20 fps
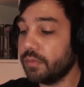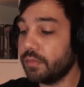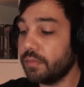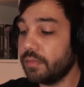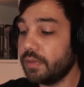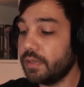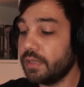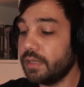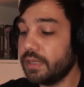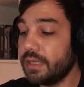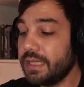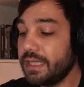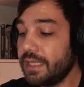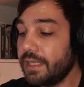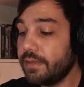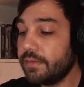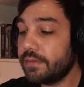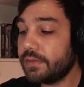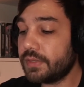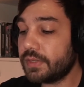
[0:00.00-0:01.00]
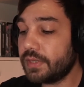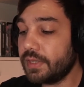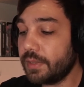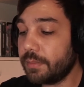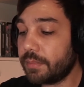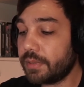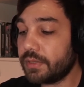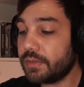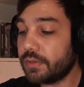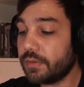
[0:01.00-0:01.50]
leave
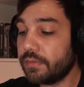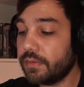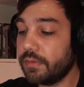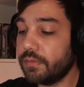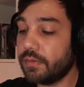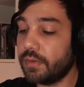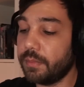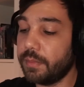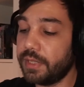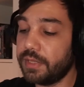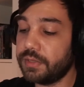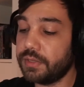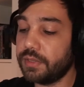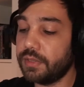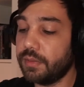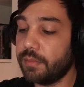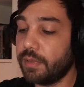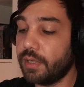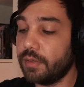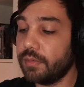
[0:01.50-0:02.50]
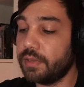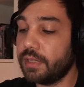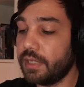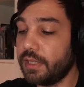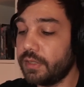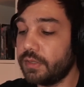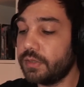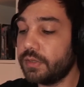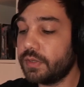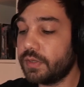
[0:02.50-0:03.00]
snippets of information about
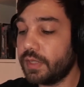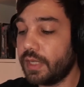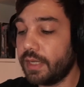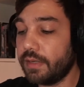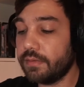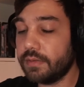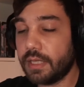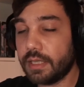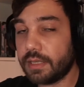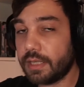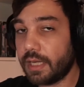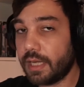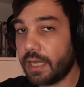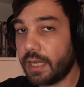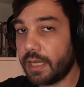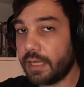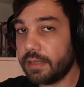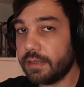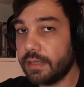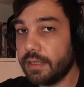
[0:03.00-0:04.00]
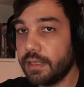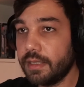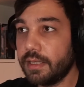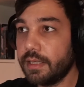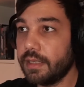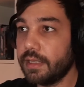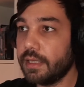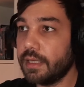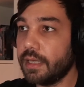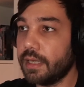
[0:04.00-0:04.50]
each save that I had,
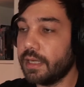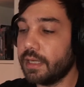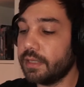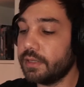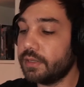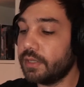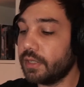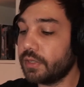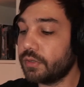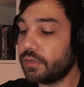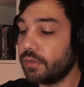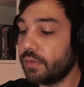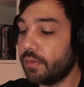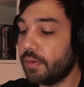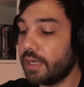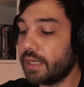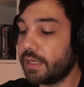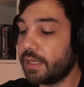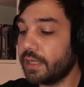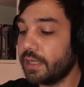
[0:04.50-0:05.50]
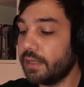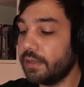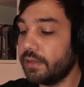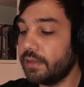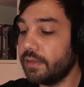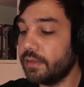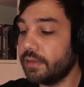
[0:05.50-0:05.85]
just so I can,